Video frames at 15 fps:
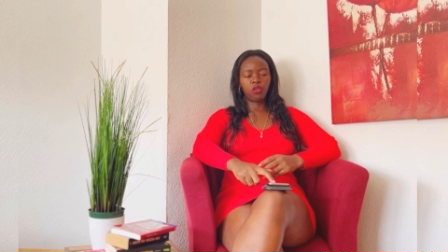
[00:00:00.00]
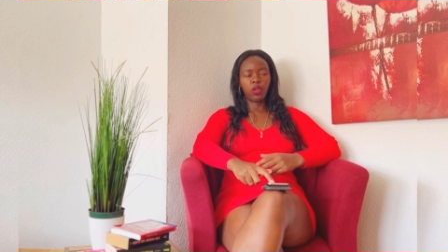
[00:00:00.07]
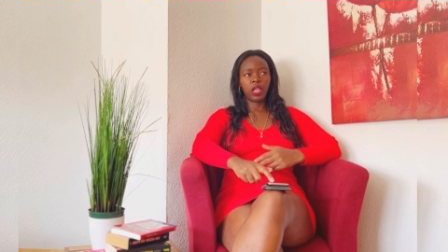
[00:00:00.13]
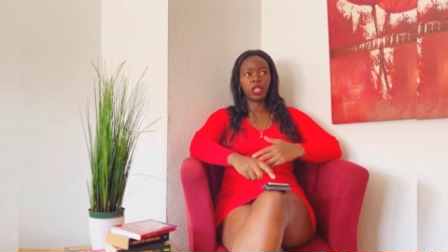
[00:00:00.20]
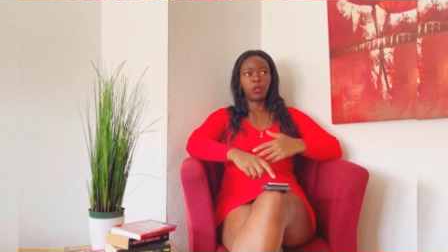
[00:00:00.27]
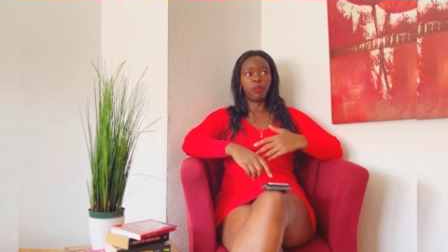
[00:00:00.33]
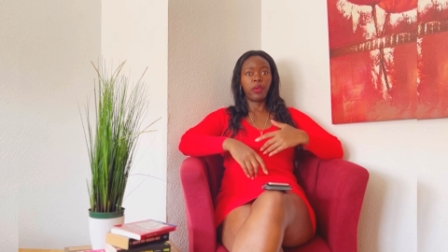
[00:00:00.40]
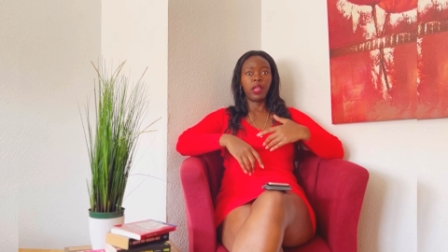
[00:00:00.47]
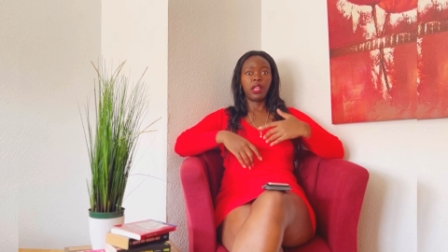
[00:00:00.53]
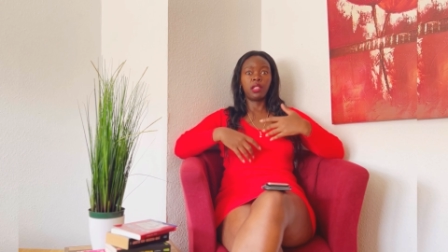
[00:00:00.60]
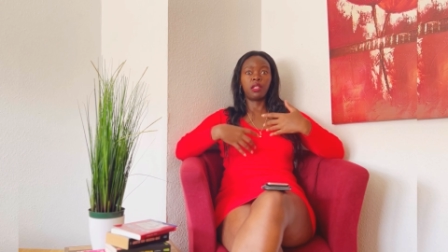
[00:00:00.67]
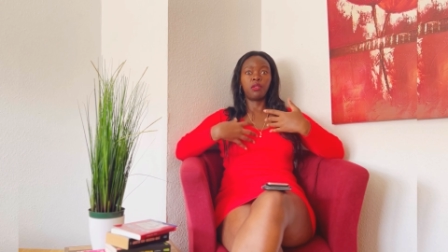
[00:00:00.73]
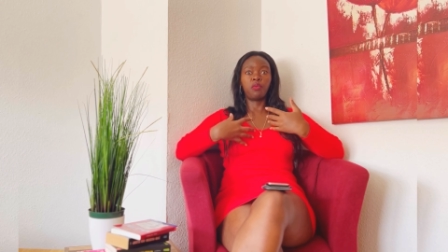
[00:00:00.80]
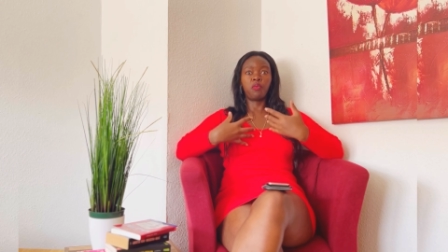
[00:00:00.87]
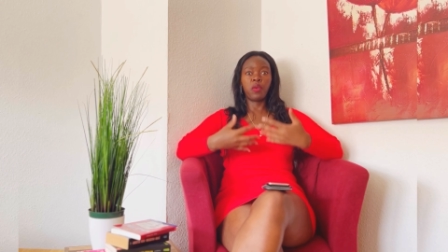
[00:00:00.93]
to
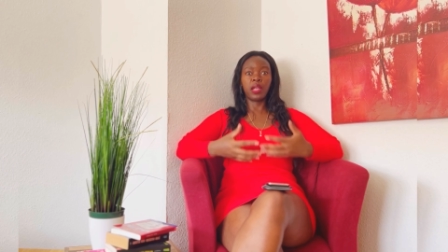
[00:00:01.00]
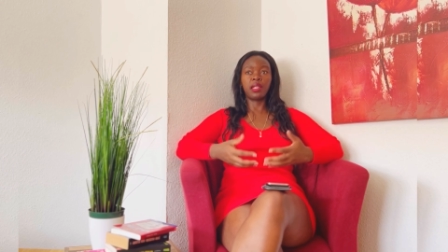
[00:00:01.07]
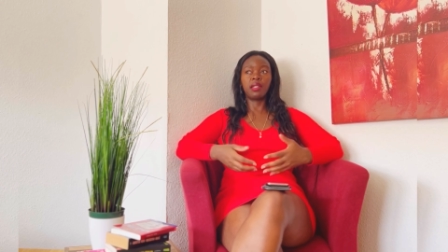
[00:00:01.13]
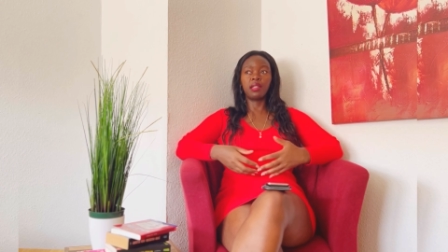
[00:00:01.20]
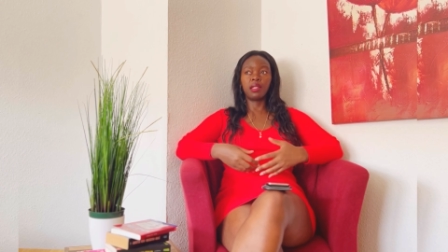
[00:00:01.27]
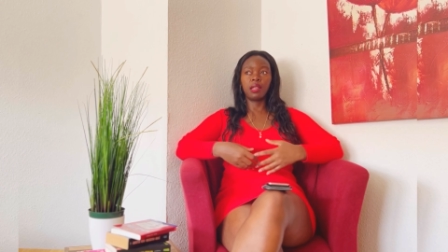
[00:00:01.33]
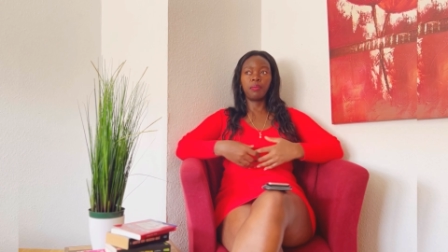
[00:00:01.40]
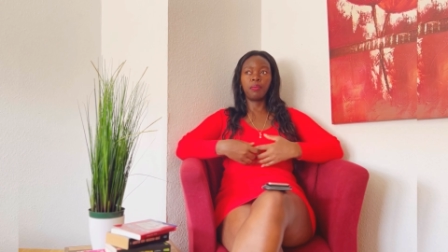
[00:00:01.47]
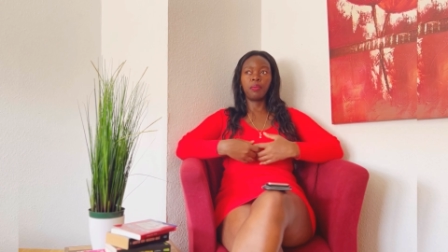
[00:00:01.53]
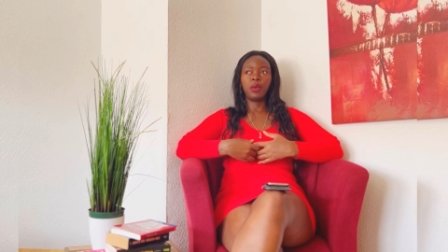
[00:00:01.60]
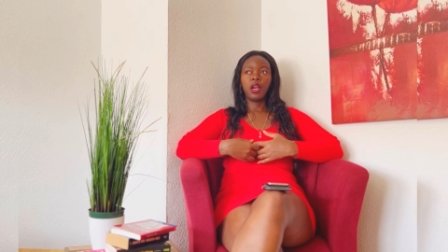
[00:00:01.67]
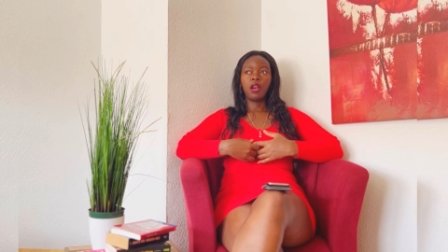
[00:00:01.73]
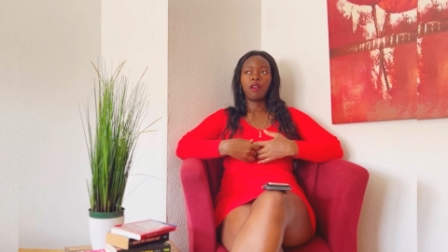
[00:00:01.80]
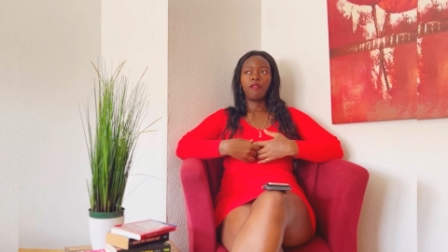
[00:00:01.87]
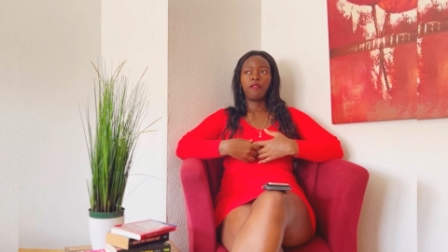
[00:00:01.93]
experience racism
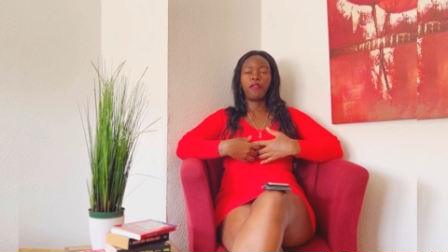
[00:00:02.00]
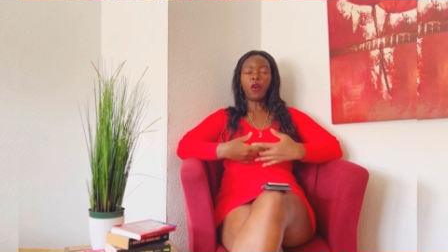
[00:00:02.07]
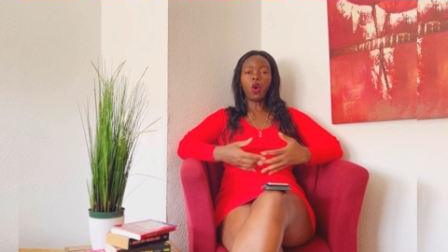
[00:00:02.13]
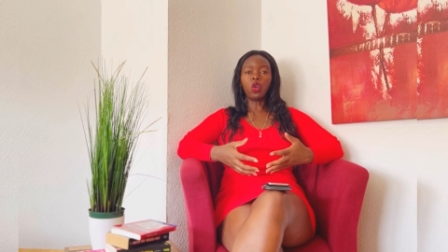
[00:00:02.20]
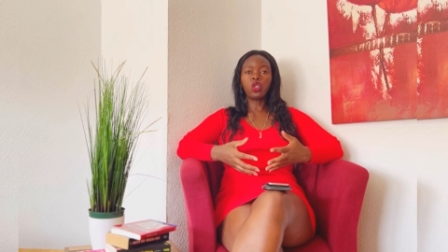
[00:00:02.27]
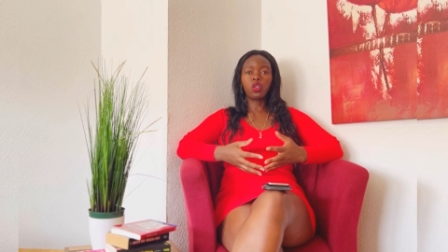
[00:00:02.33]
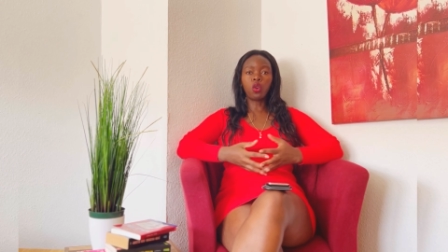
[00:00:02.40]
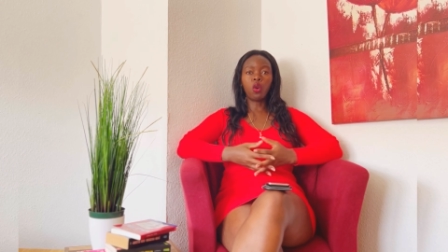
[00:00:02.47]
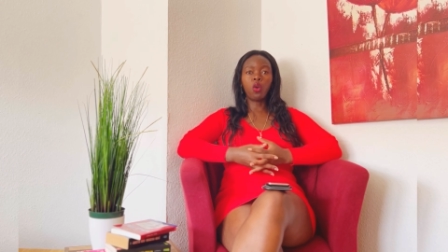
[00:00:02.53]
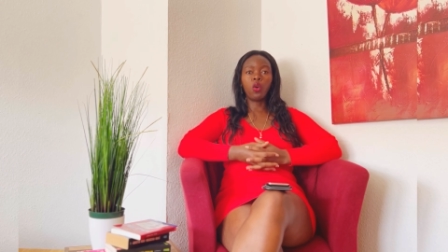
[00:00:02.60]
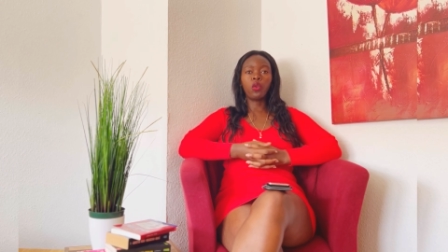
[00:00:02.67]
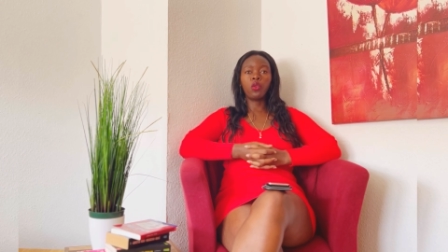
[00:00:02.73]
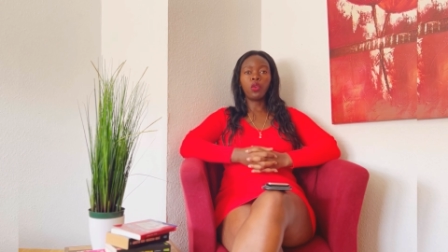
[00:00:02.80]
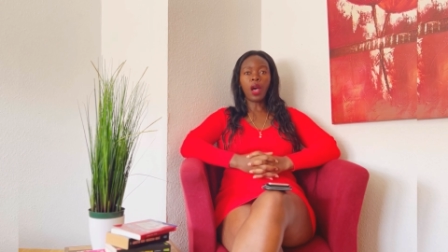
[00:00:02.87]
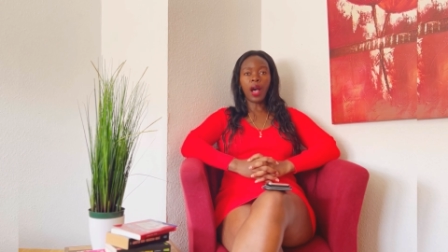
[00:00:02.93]
falls
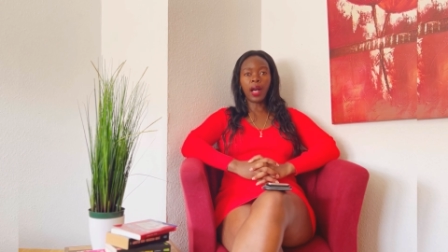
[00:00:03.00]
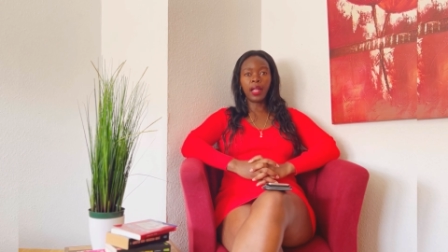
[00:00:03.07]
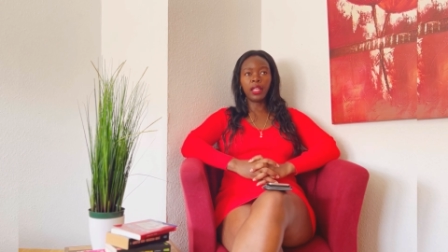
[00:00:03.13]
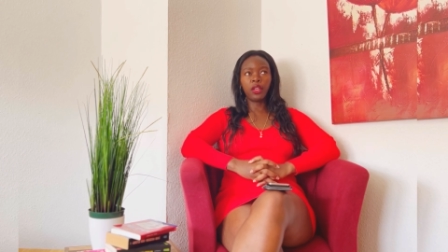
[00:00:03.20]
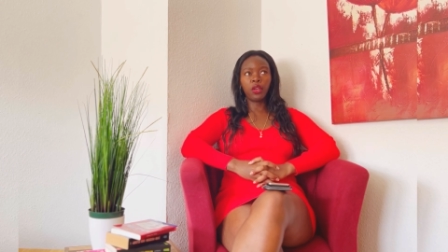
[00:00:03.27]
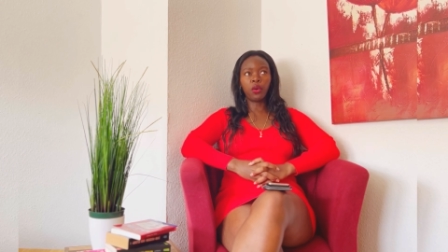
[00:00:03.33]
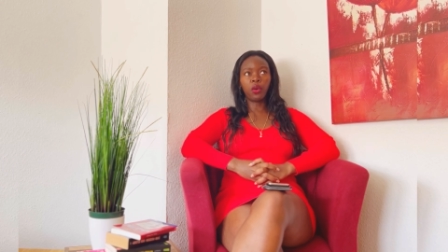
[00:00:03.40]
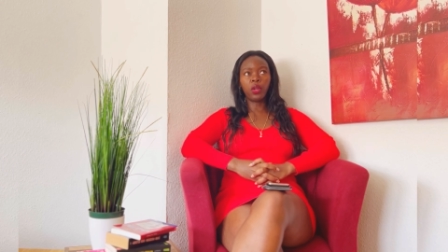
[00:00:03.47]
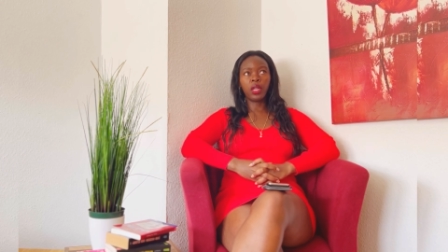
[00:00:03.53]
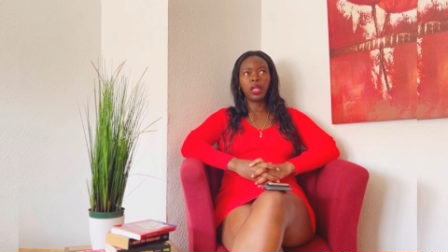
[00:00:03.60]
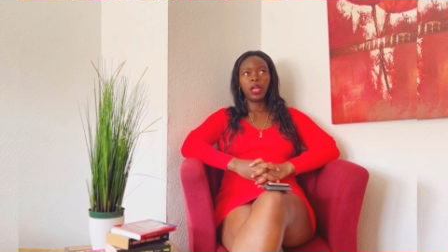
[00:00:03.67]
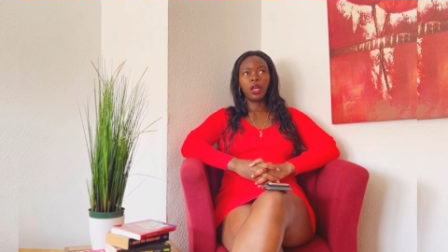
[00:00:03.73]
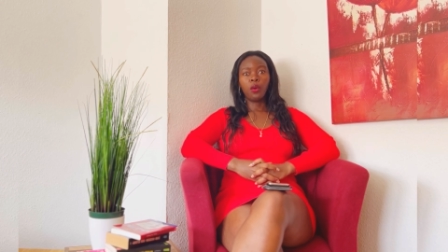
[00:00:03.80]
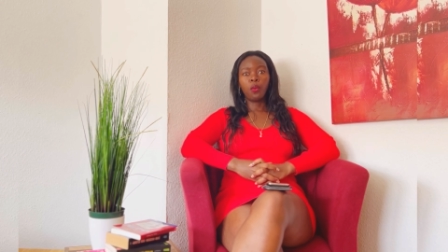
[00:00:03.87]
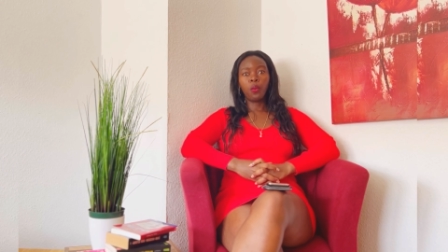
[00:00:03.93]
on early on,
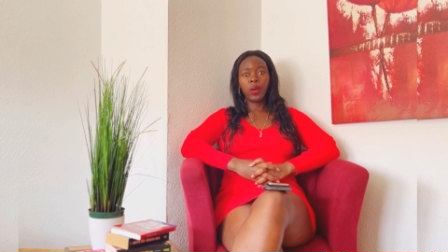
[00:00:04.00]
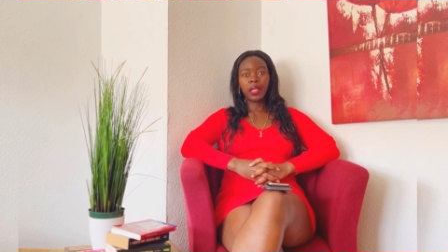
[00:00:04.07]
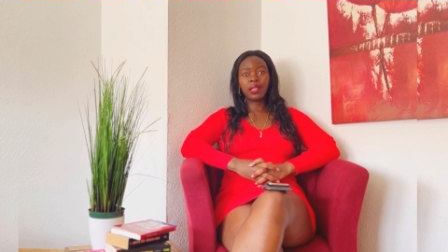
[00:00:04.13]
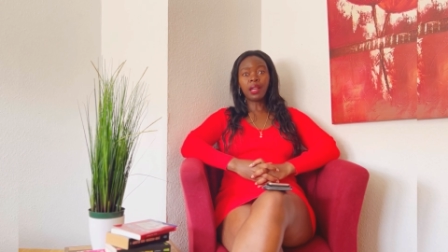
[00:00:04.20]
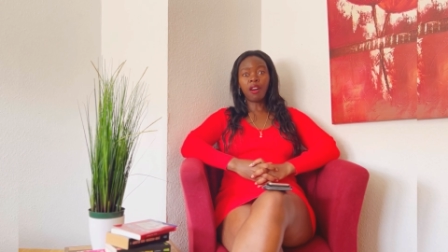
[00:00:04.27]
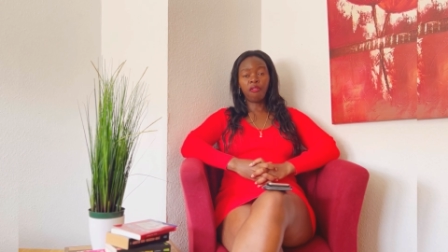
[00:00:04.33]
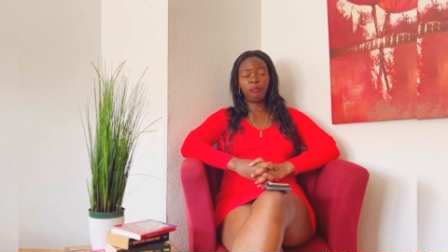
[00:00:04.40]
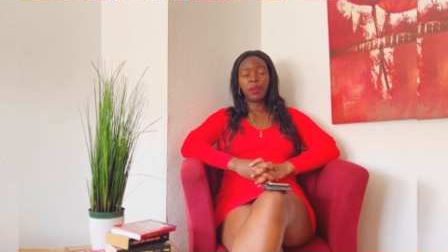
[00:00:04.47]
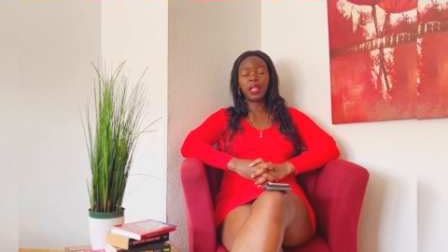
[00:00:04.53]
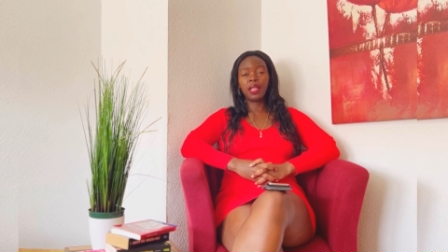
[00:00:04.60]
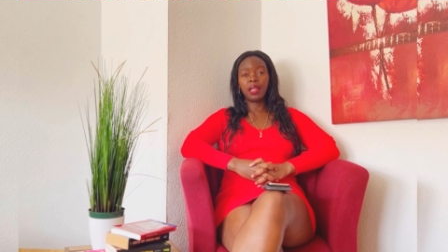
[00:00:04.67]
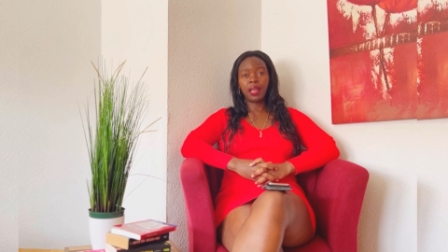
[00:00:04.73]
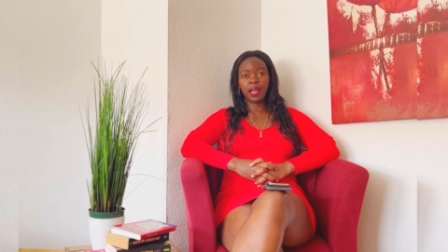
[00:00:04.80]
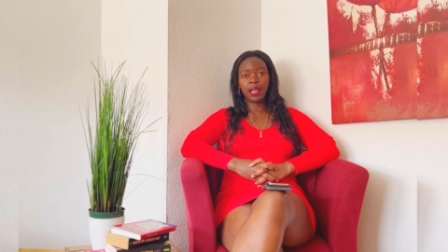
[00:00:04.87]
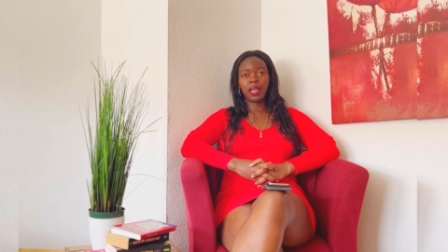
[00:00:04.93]
which I've been
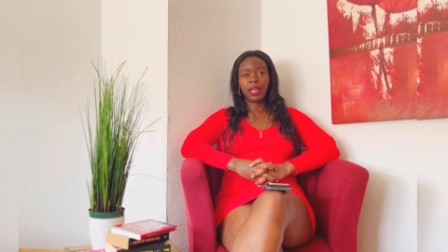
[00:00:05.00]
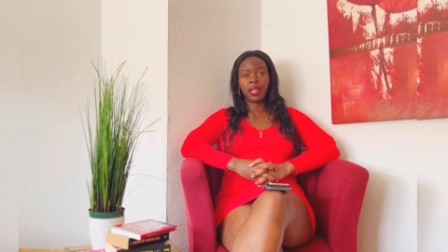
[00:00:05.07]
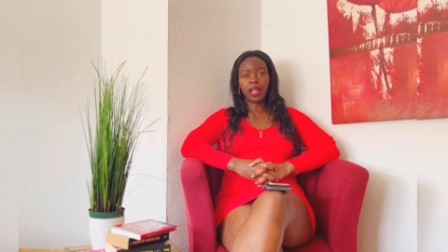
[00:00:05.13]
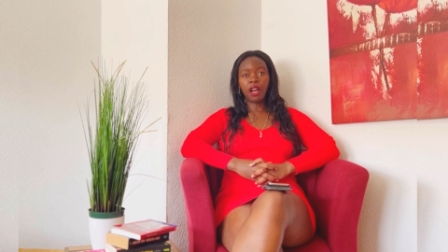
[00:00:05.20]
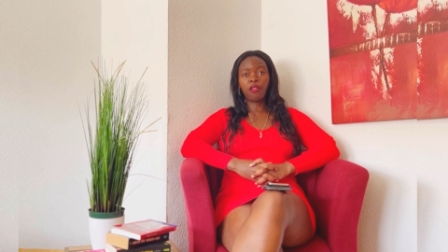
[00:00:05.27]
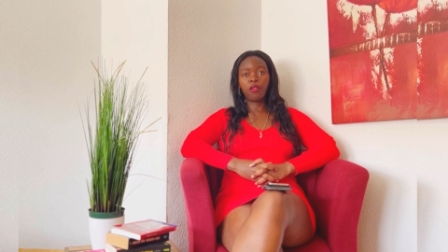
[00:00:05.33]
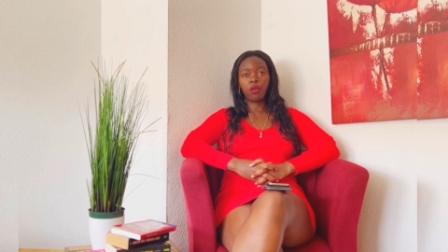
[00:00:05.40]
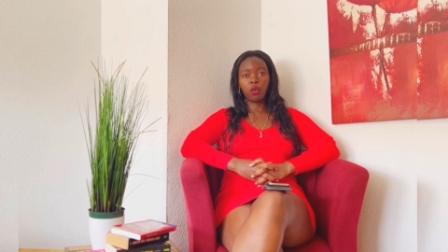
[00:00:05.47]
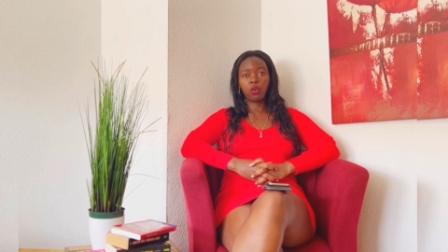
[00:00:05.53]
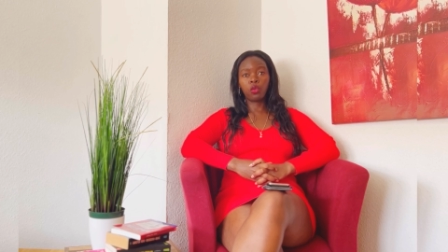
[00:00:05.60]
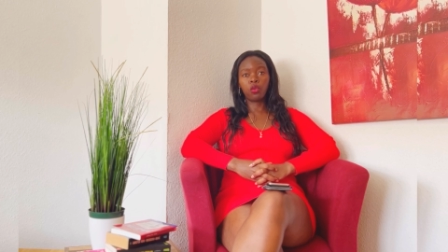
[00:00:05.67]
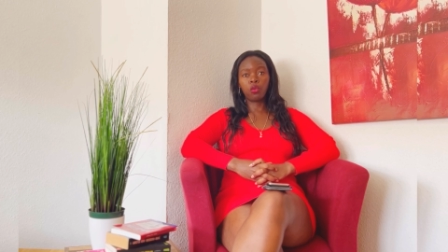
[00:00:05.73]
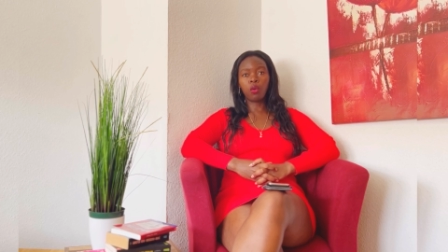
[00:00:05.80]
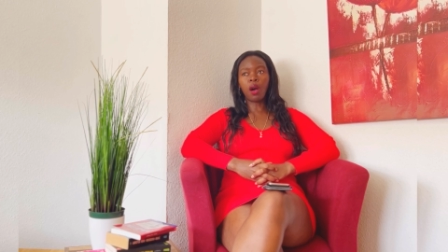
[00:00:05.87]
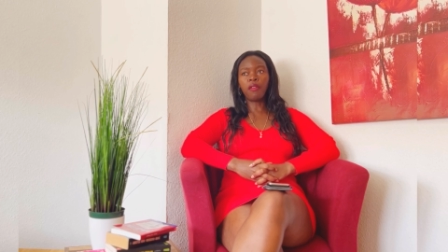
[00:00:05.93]
lucky enough not to.